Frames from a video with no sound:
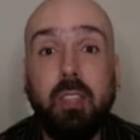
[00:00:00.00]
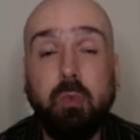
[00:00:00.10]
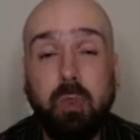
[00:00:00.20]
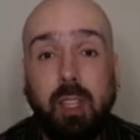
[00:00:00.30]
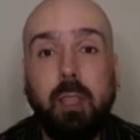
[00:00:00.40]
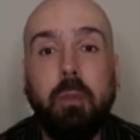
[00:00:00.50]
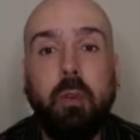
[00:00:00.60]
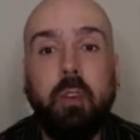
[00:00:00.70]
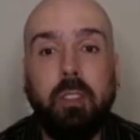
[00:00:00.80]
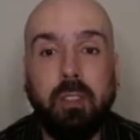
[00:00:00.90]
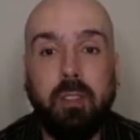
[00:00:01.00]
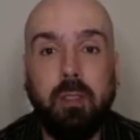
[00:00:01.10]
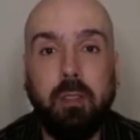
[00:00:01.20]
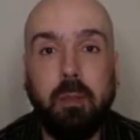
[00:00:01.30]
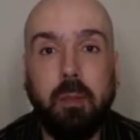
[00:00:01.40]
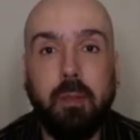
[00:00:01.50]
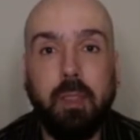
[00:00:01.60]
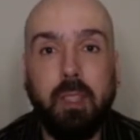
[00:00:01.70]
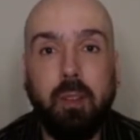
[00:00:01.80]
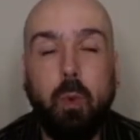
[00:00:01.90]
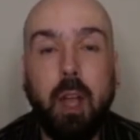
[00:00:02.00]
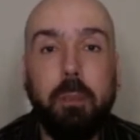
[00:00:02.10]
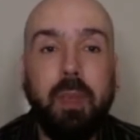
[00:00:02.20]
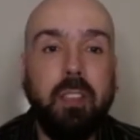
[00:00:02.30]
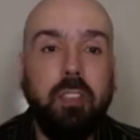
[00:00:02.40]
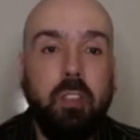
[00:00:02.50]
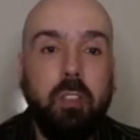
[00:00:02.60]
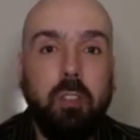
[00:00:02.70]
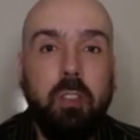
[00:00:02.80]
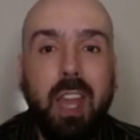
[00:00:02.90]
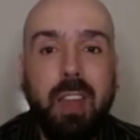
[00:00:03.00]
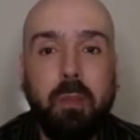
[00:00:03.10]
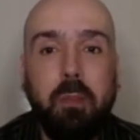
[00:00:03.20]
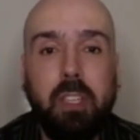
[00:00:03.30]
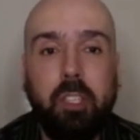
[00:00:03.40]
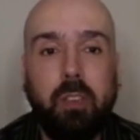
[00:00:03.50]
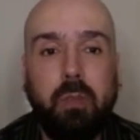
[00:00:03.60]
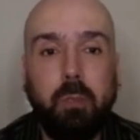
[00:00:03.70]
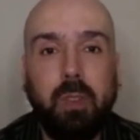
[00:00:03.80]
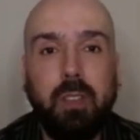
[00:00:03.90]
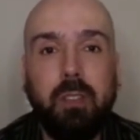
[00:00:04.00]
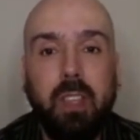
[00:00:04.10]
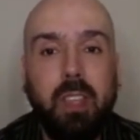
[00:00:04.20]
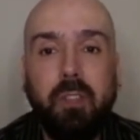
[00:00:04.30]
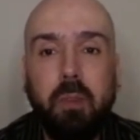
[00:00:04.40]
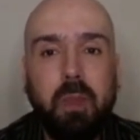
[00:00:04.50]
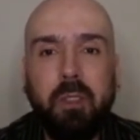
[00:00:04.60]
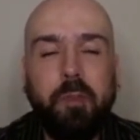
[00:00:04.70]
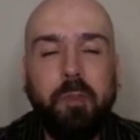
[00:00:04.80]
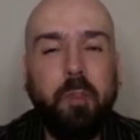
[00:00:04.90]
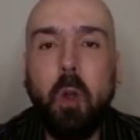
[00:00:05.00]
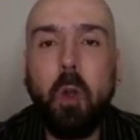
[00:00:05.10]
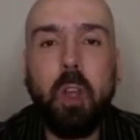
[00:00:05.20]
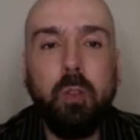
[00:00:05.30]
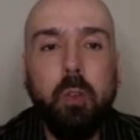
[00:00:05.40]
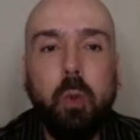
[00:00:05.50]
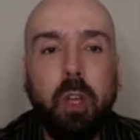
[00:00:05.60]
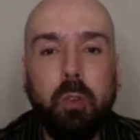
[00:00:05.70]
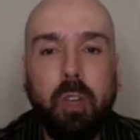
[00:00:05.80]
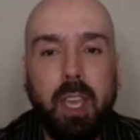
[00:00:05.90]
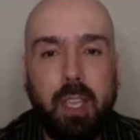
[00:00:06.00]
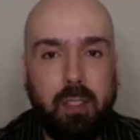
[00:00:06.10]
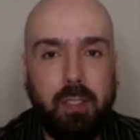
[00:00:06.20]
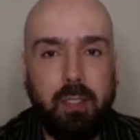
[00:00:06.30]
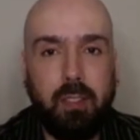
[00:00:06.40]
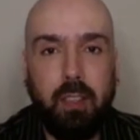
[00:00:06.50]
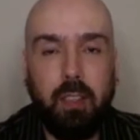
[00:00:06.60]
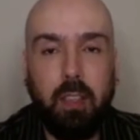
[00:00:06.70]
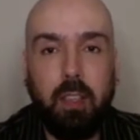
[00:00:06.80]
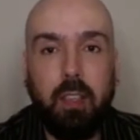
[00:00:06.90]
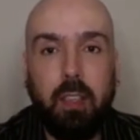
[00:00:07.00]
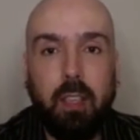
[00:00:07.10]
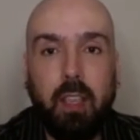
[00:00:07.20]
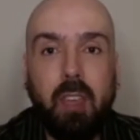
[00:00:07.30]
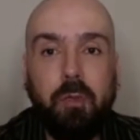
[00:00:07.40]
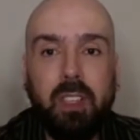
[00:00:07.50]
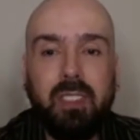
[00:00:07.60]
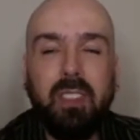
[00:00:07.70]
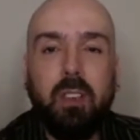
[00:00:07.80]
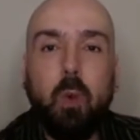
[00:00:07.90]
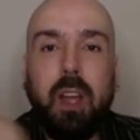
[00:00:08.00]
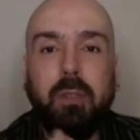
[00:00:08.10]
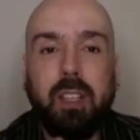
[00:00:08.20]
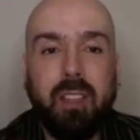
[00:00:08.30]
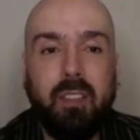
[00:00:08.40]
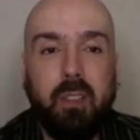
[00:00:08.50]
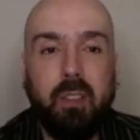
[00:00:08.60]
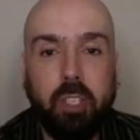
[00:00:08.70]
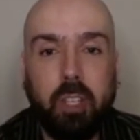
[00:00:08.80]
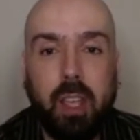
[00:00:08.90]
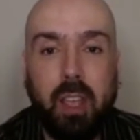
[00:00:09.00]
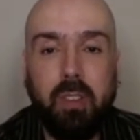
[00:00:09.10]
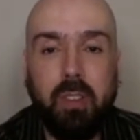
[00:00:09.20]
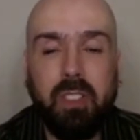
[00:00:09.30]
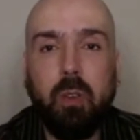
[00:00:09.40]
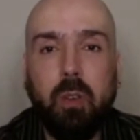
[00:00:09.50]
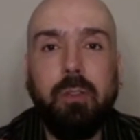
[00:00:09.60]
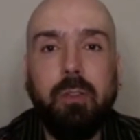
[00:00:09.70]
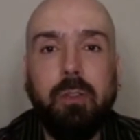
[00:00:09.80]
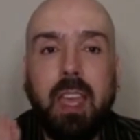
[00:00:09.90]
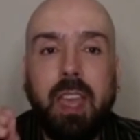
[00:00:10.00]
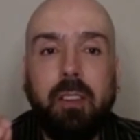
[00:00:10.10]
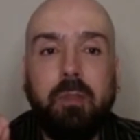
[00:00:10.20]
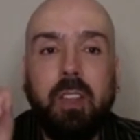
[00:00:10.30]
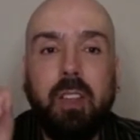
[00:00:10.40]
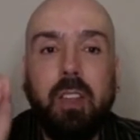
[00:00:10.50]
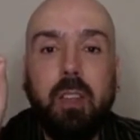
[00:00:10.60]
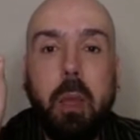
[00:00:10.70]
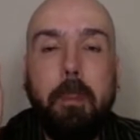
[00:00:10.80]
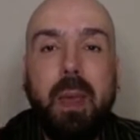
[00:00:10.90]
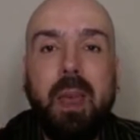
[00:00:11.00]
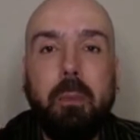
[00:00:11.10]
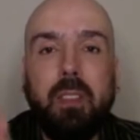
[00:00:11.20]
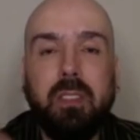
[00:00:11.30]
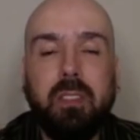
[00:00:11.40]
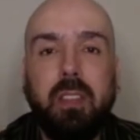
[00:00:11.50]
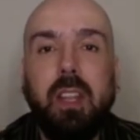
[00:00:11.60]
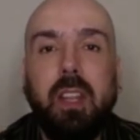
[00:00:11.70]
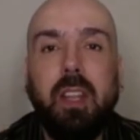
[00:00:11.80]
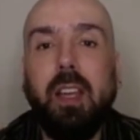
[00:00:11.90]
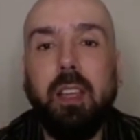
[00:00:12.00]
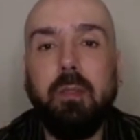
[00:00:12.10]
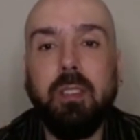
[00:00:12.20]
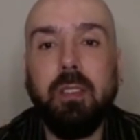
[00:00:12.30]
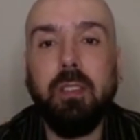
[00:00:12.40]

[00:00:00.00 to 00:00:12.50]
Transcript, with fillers: really important. Why? Because you have a mission from even before you were created. Every single one of us have a mission. Every single one of us have a purpose in our lives.